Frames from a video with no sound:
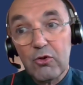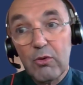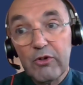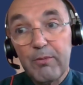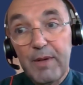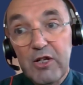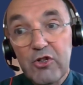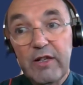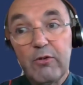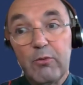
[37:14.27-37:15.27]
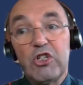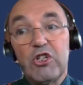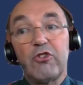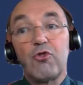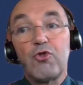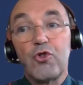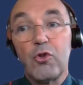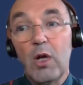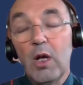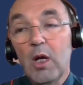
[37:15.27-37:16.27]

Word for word: towards the patient, is, which is crucial.